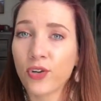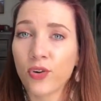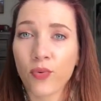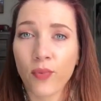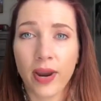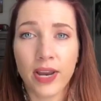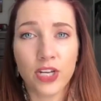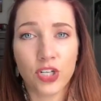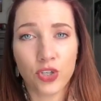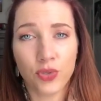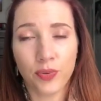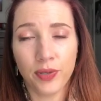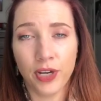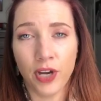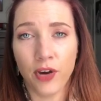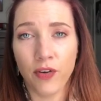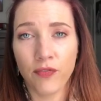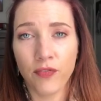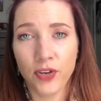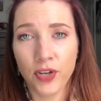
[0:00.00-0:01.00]
great
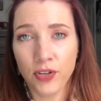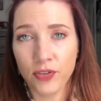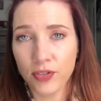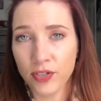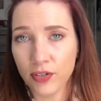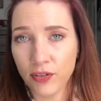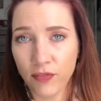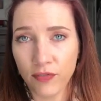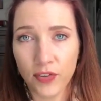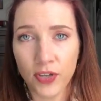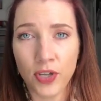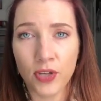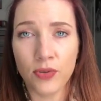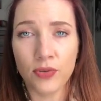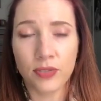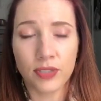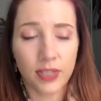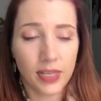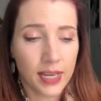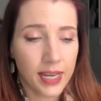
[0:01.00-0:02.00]
trio for you to
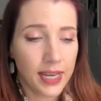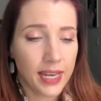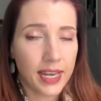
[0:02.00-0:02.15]
diffuse